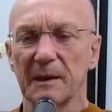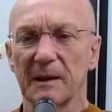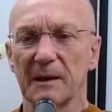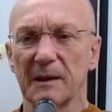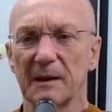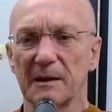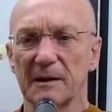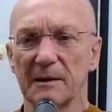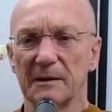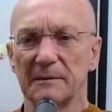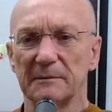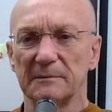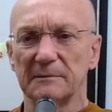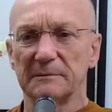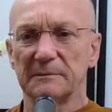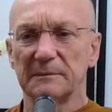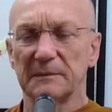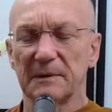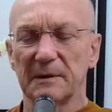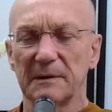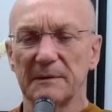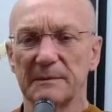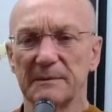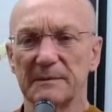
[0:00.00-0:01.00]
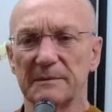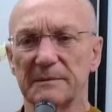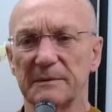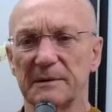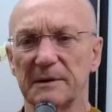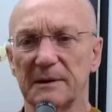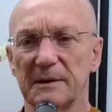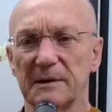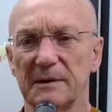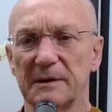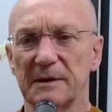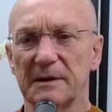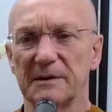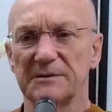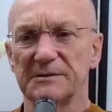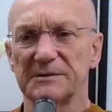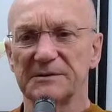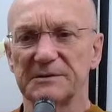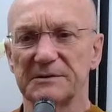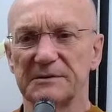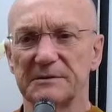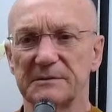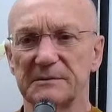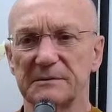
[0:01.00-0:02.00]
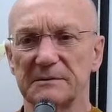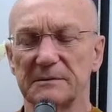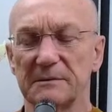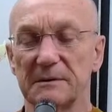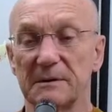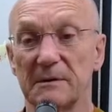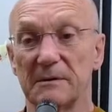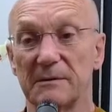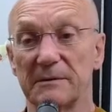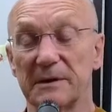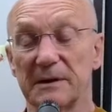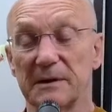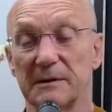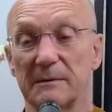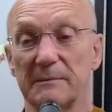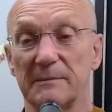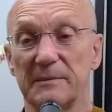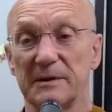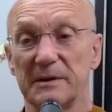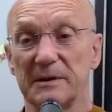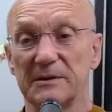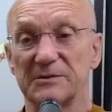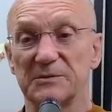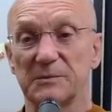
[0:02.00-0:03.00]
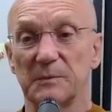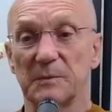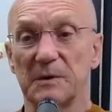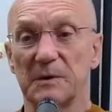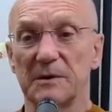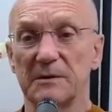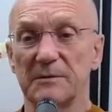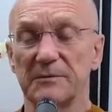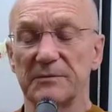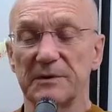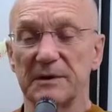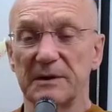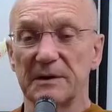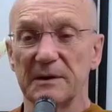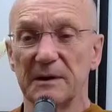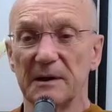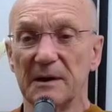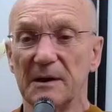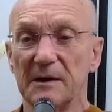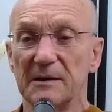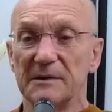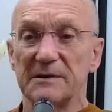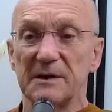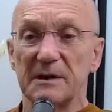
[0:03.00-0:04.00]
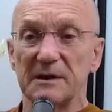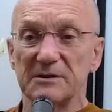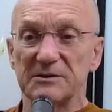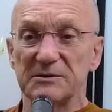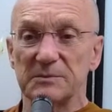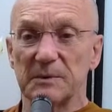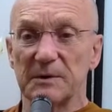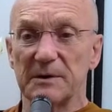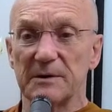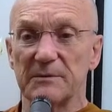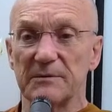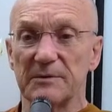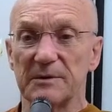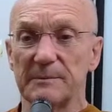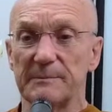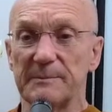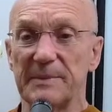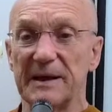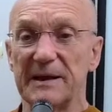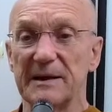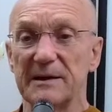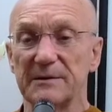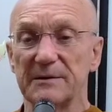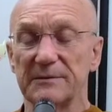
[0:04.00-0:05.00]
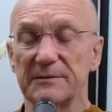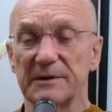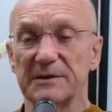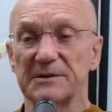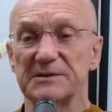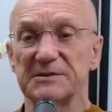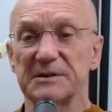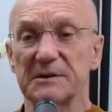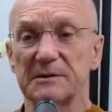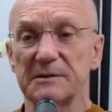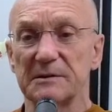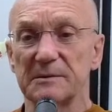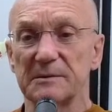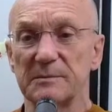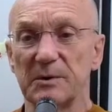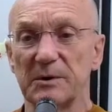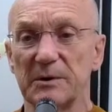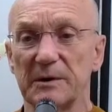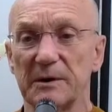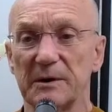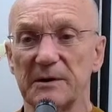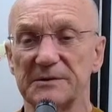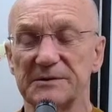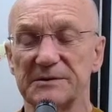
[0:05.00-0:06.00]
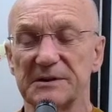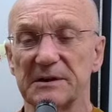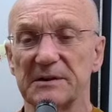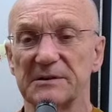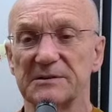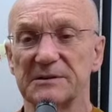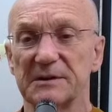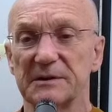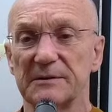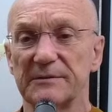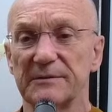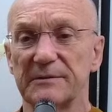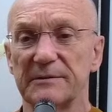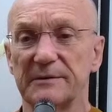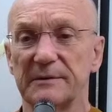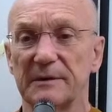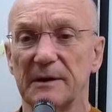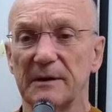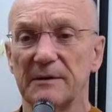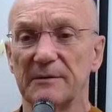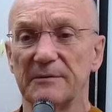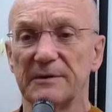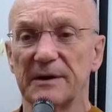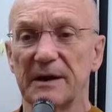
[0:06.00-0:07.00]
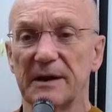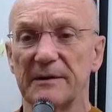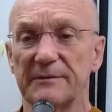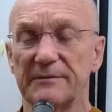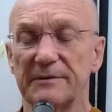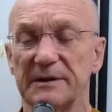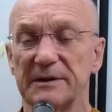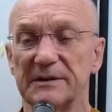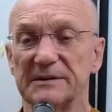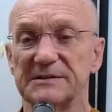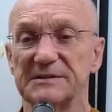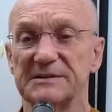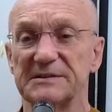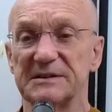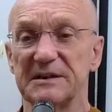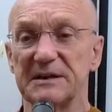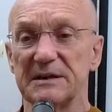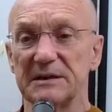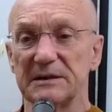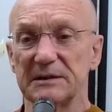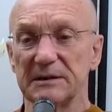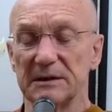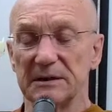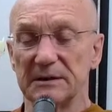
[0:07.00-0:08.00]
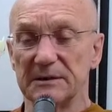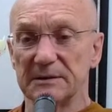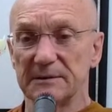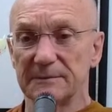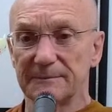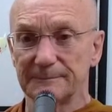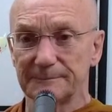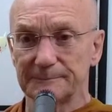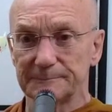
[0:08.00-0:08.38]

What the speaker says: And that's that's one of the benefits that the Buddha says of having sila,